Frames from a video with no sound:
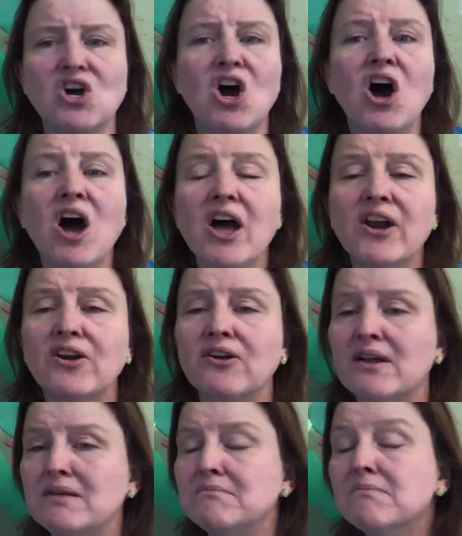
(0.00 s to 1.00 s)
Otter
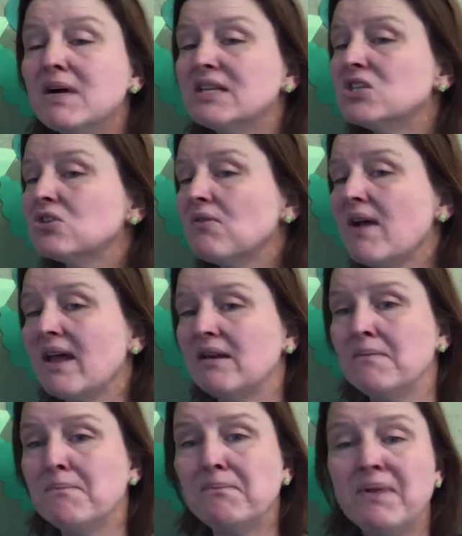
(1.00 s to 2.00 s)
and muskrat
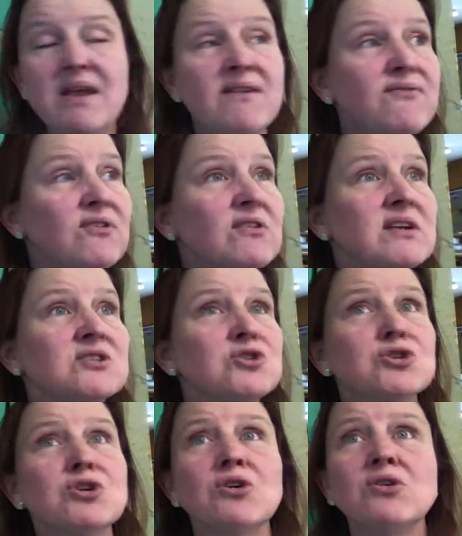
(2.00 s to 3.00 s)
and beaver and
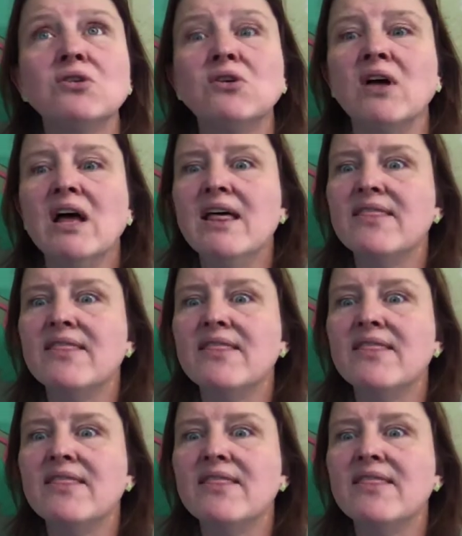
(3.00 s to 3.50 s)
turtle,